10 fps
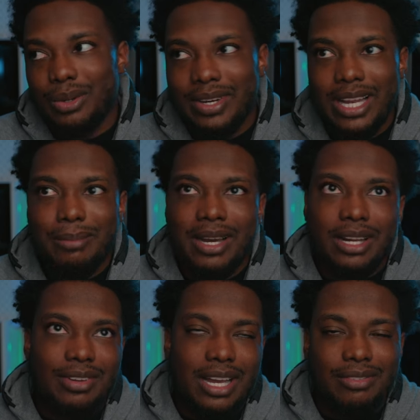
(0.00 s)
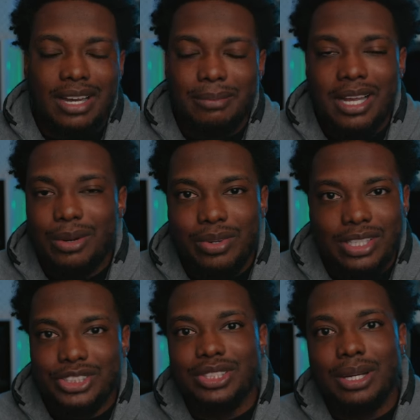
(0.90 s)
Well, they might have, have I'm not
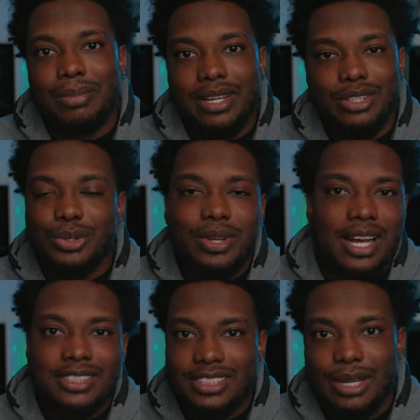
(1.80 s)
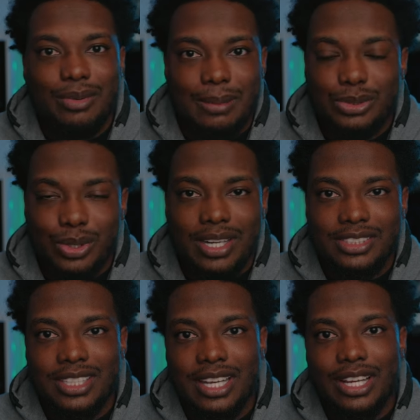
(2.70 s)
really sure, but you guys get what I'm trying to
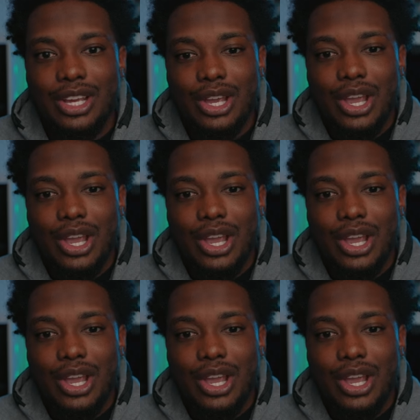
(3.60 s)
say.